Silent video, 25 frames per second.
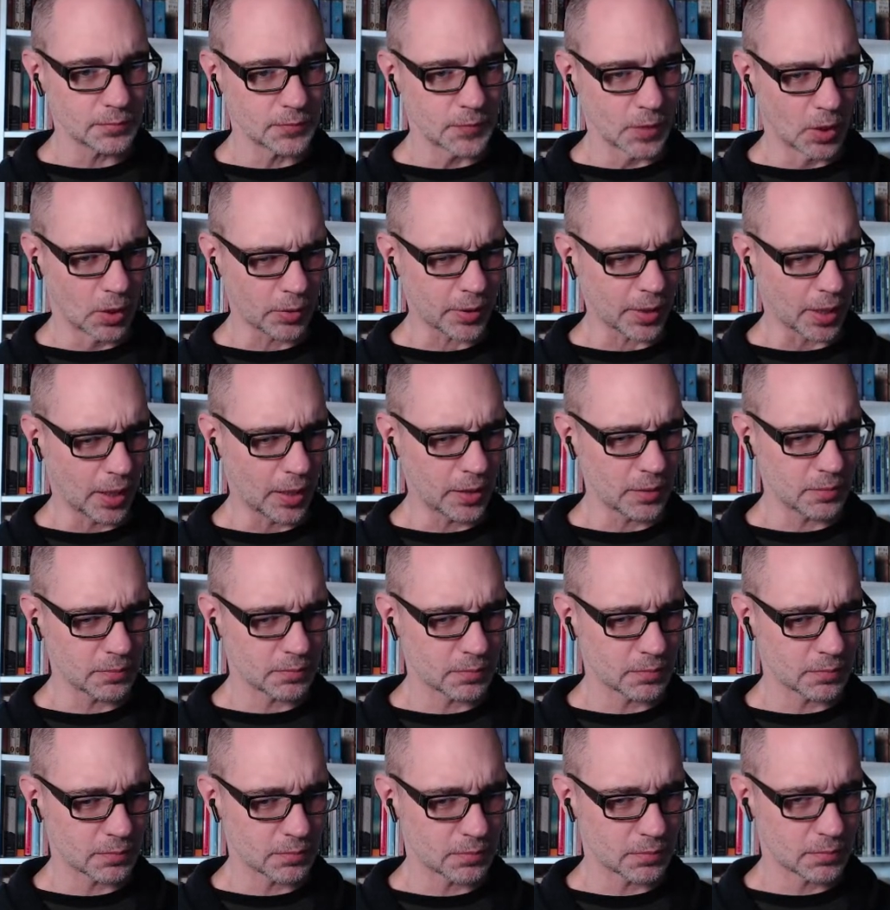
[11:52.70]
Okay.
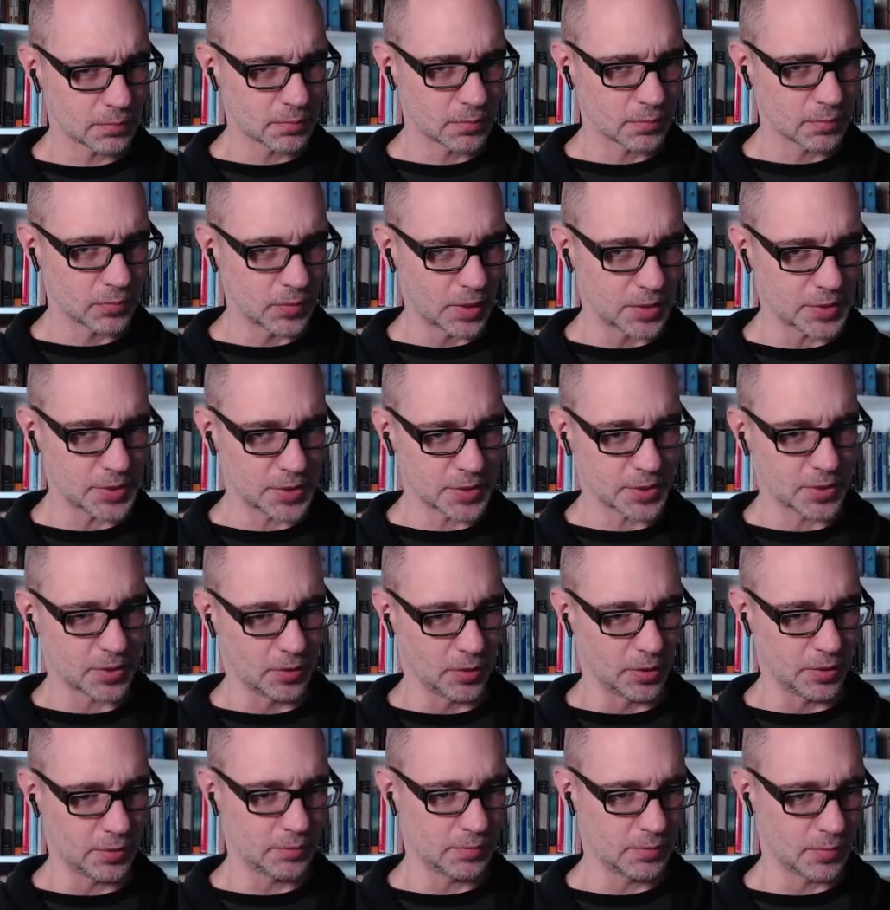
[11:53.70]
This is
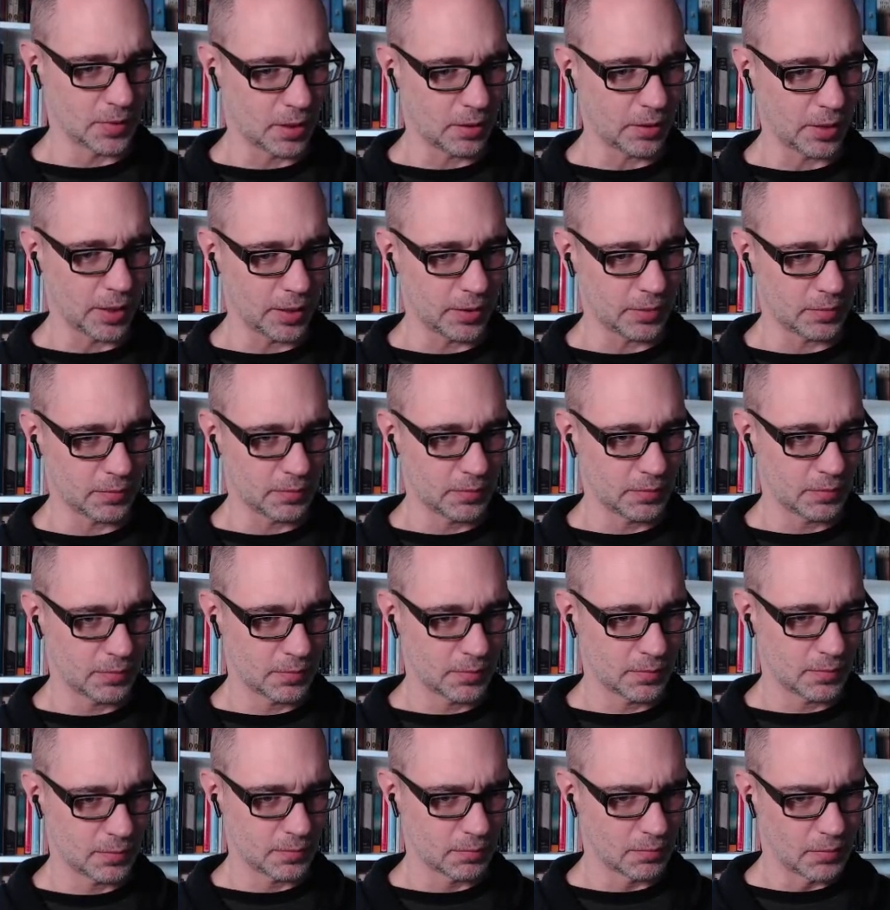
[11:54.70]
good. All right.
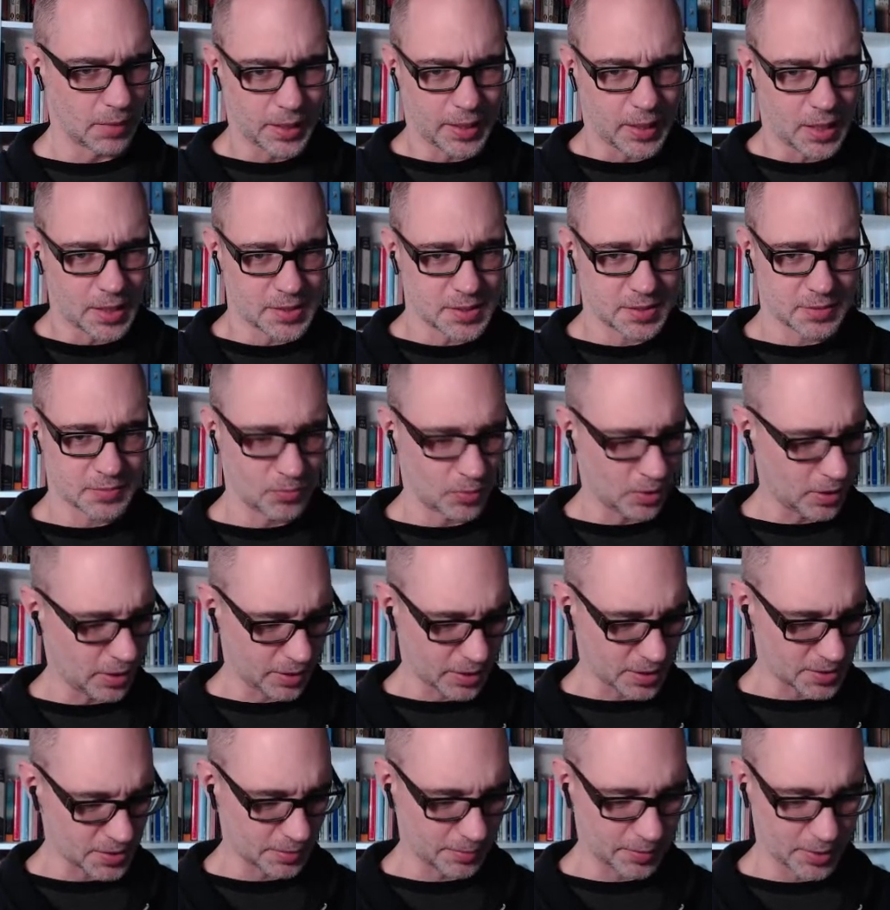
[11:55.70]
I guess
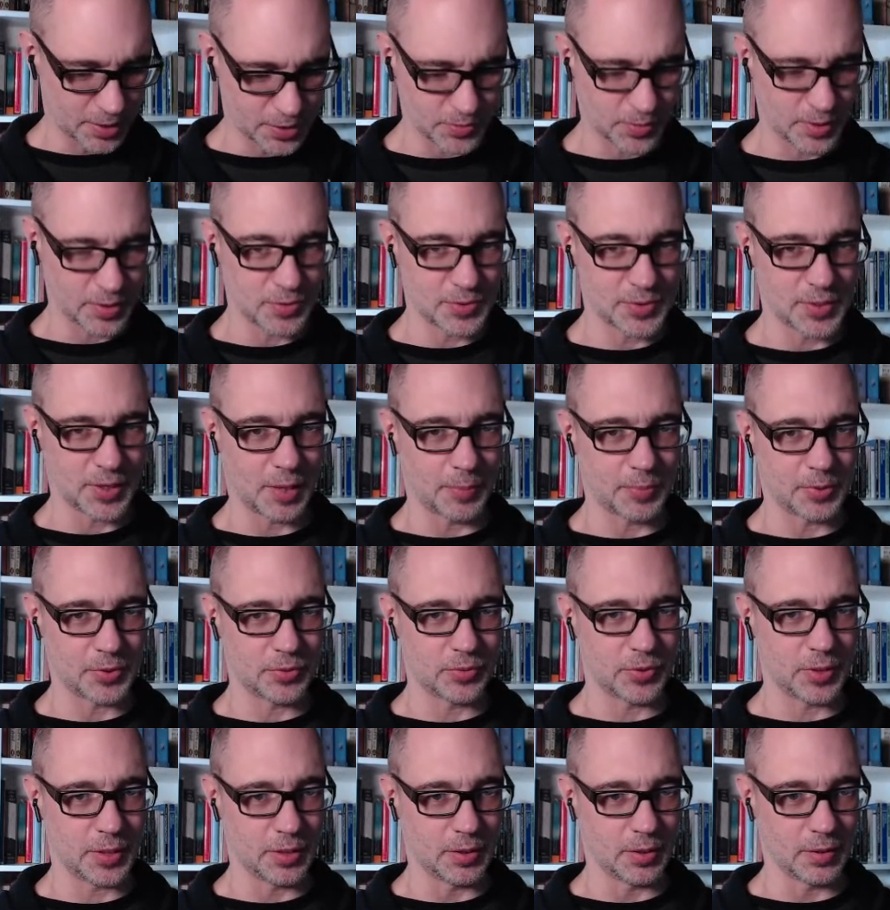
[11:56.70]
I might as well use the
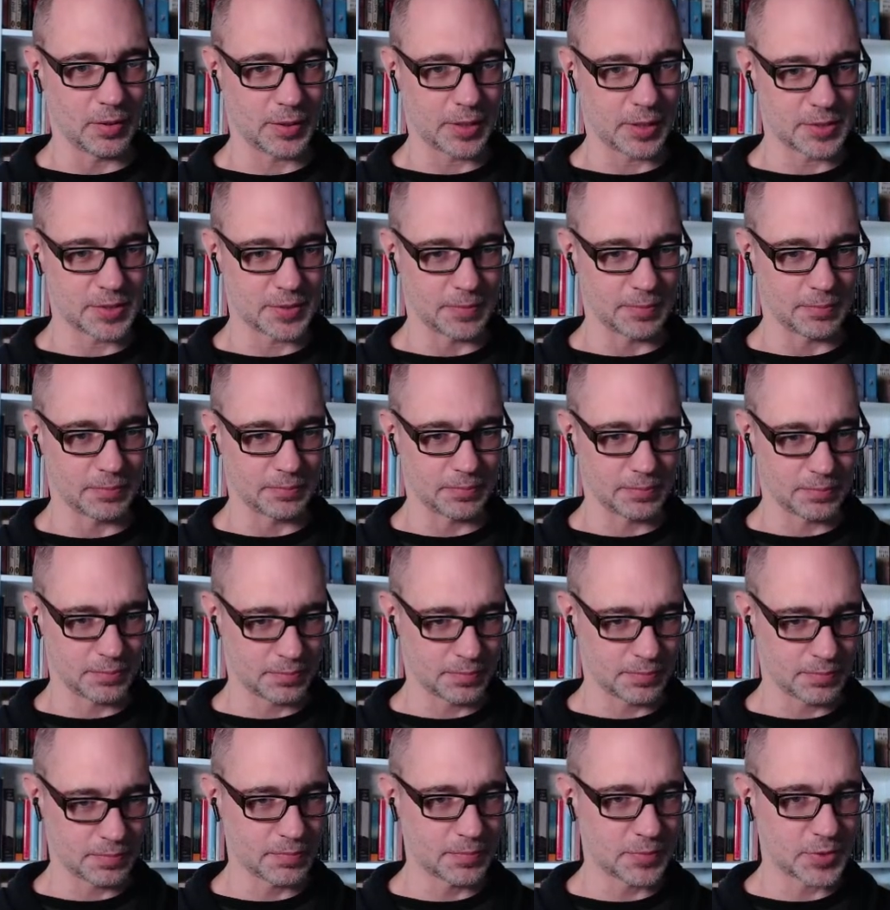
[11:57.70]
opportunity here. I'll get some
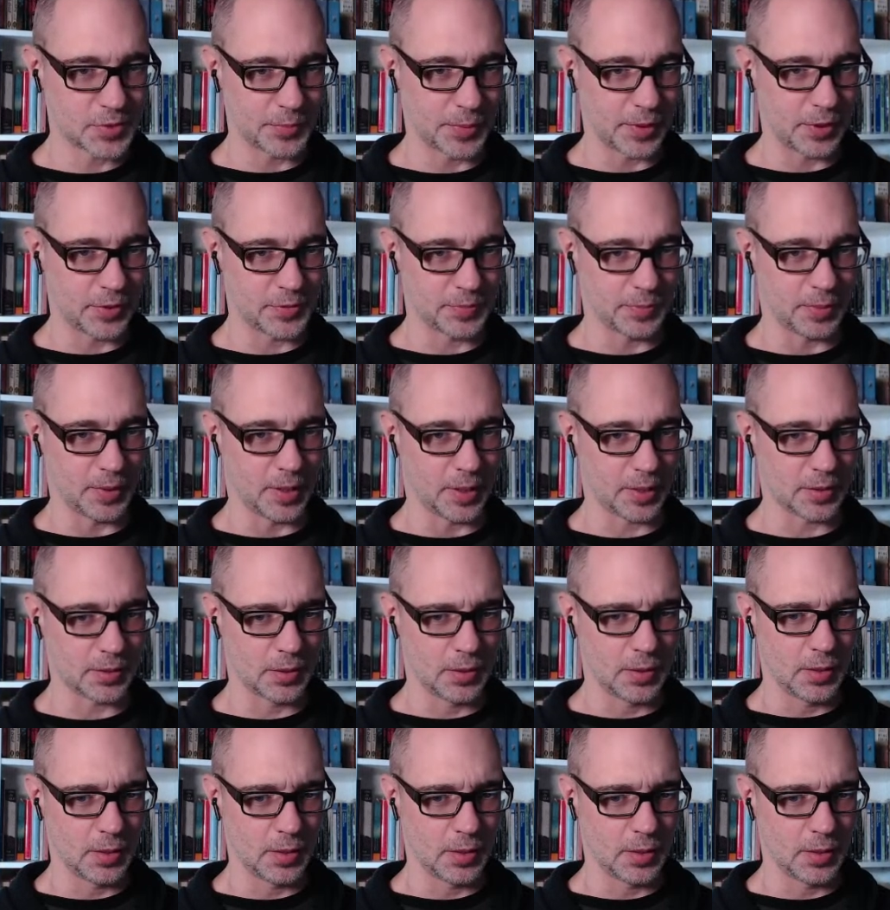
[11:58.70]
spells back.